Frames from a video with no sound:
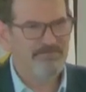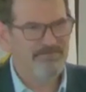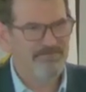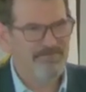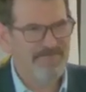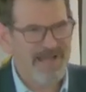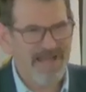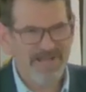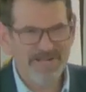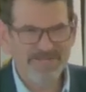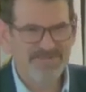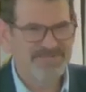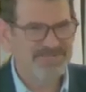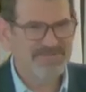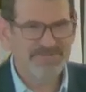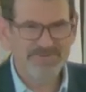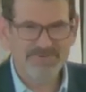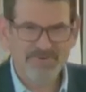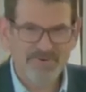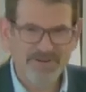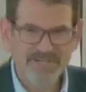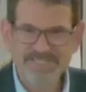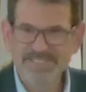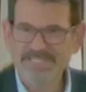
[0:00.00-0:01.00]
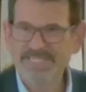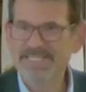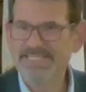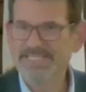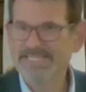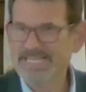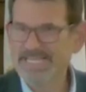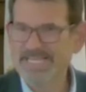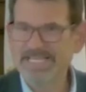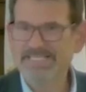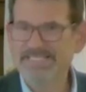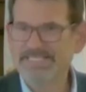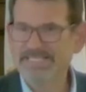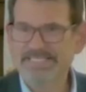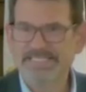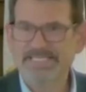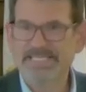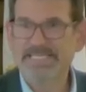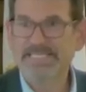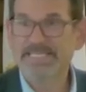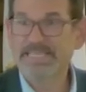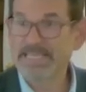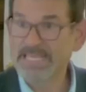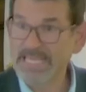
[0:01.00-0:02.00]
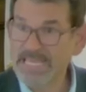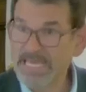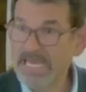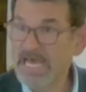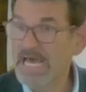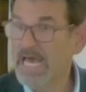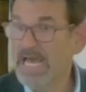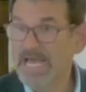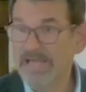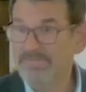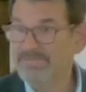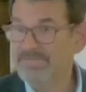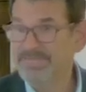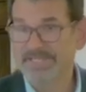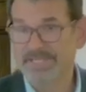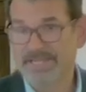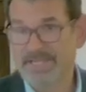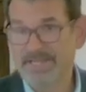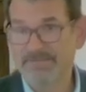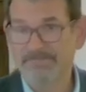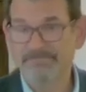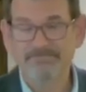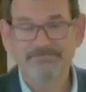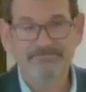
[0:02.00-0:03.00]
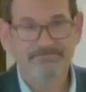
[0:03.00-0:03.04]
about as crazy a days as I think I've seen.